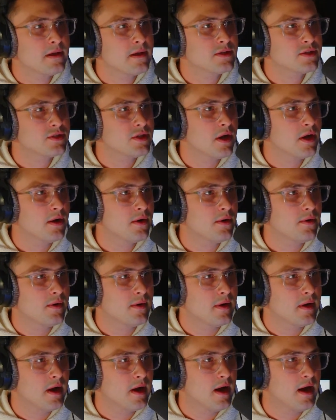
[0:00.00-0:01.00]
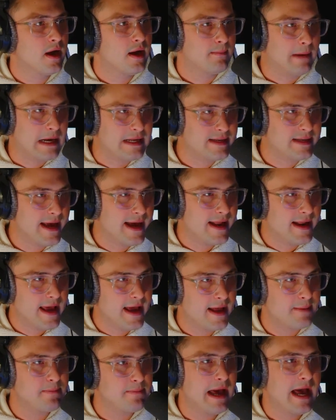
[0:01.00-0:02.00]
So my dad
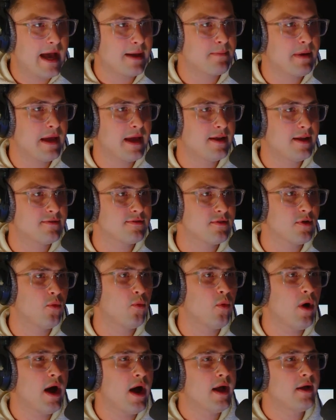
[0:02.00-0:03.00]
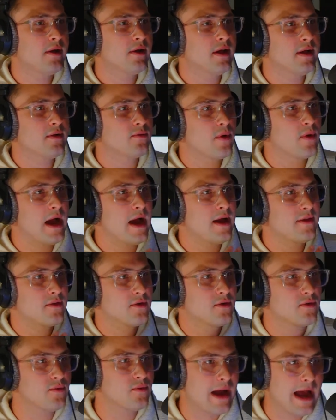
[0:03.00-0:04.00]
had back pain for a while and
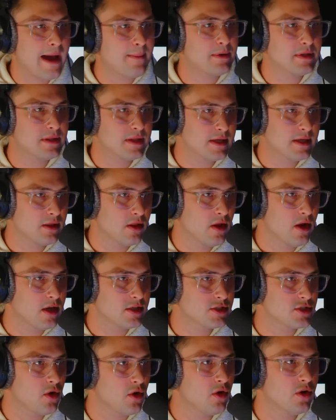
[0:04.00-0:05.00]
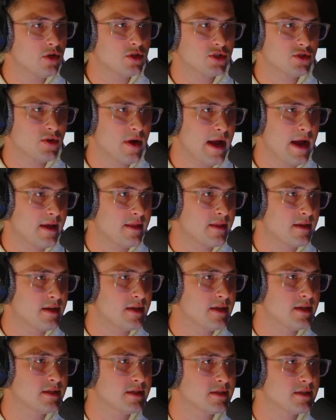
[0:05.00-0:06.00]
rather rapidly lost all strength in
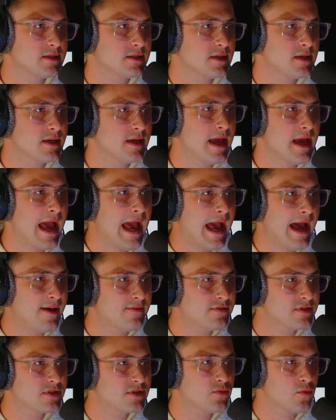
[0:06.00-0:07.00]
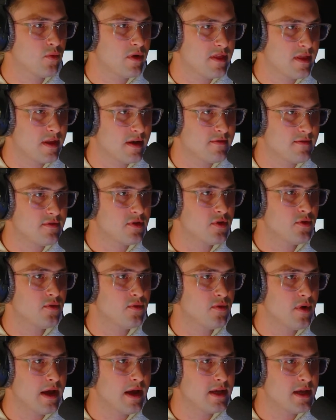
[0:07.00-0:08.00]
his calves within a
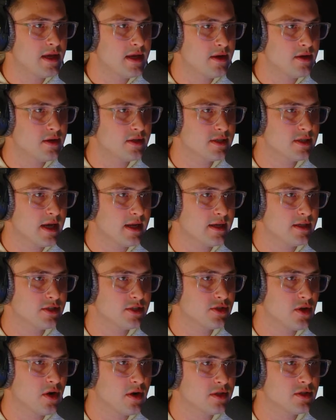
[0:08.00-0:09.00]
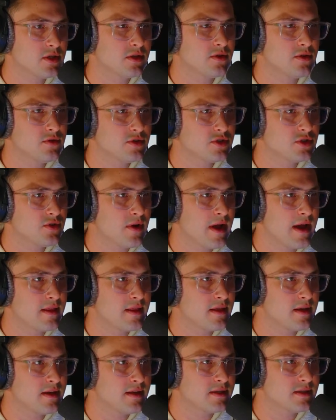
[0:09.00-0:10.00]
few years and is starting to lose
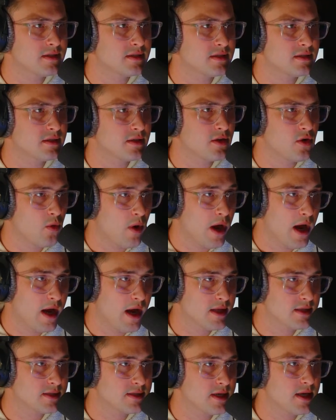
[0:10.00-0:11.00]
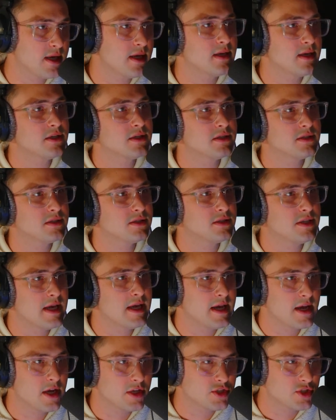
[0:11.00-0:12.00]
strength in his quads. He is
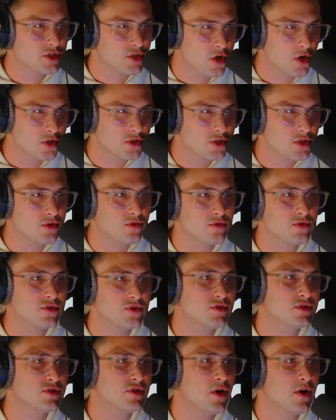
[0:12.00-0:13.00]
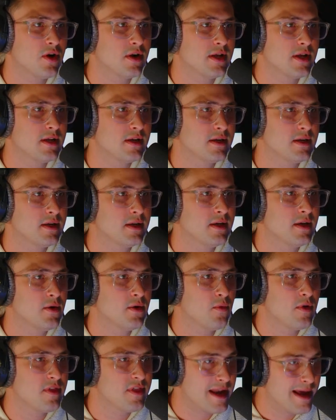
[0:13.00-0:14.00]
seeing a surgeon who started
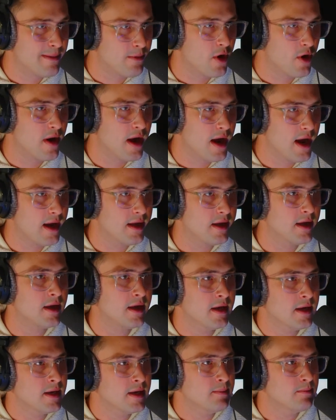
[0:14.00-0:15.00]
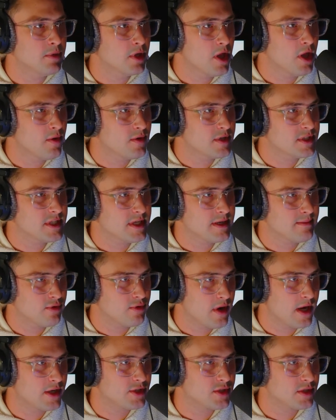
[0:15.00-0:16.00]
with an MRI. Below is the
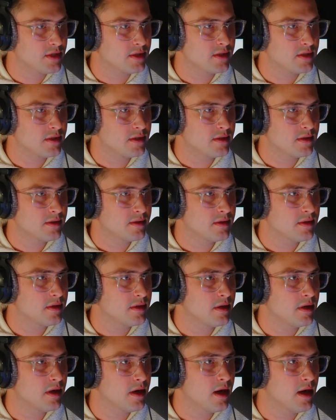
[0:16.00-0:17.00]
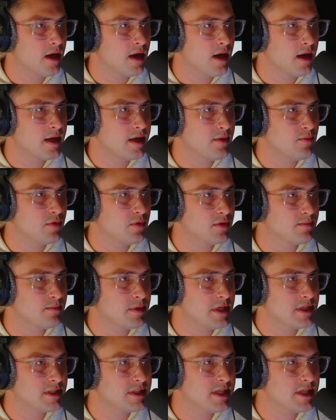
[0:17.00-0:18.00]
impression. He will
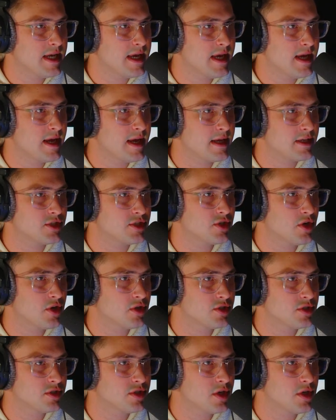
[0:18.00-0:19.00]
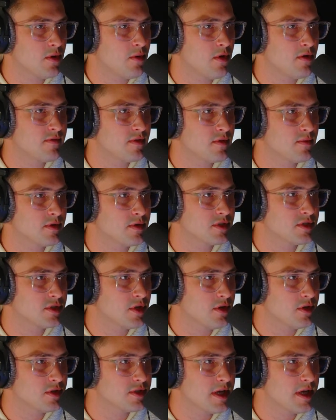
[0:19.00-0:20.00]
be seeing his surgeon to go over the
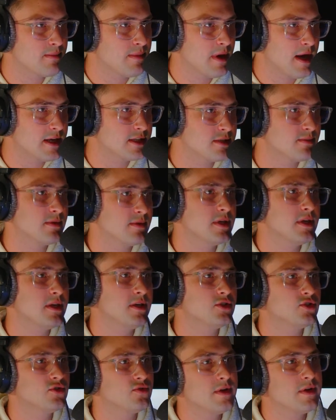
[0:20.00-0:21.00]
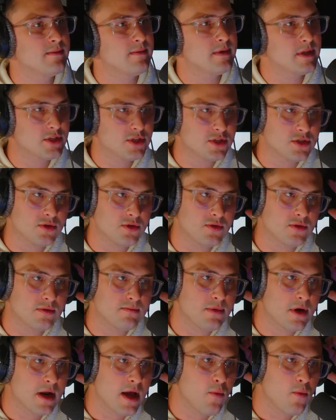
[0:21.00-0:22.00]
results and possibly treatment soon.
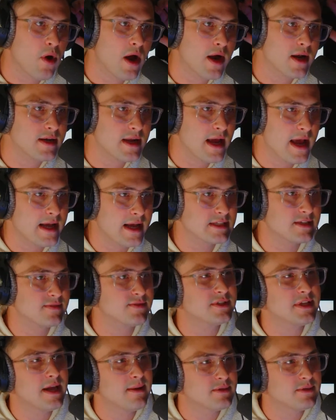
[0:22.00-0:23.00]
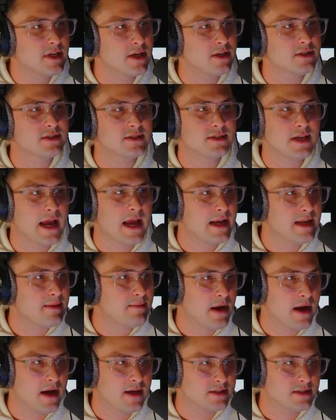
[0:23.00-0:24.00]
But I wanted to ask if stem cells is any
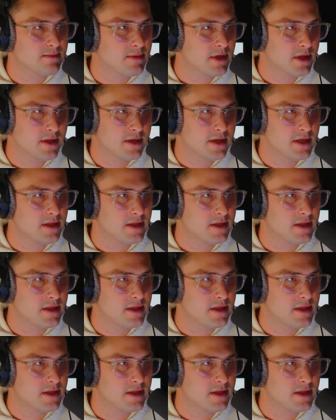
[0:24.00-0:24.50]
possibility.